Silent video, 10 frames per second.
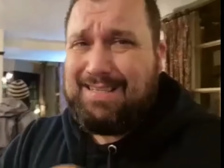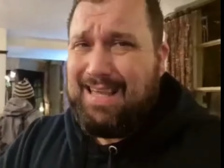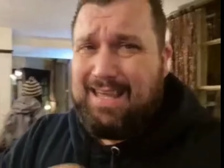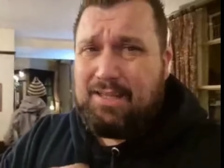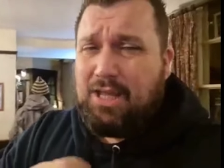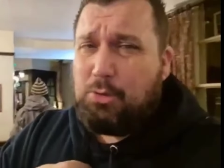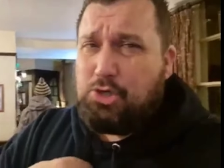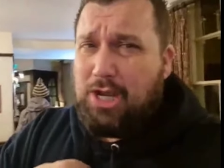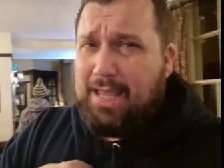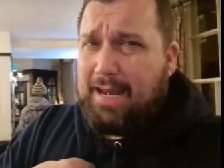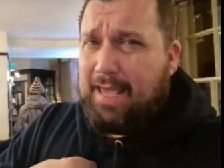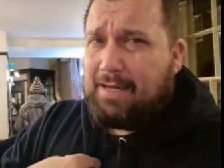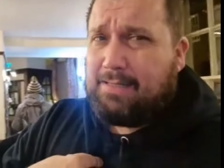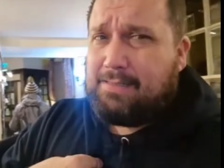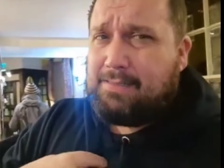Say, no cheating
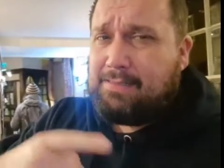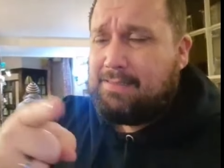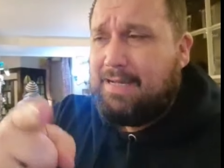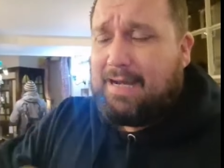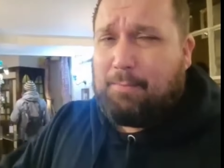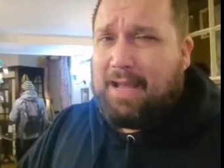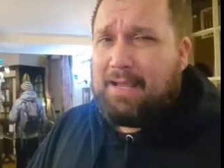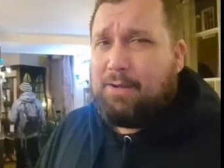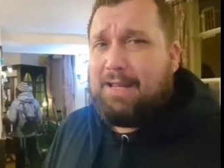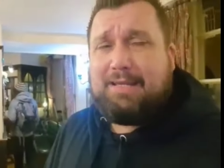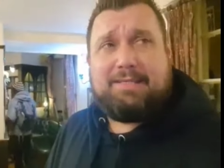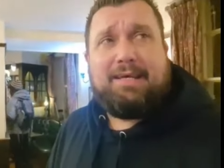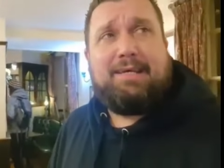here. I had a mango lilies in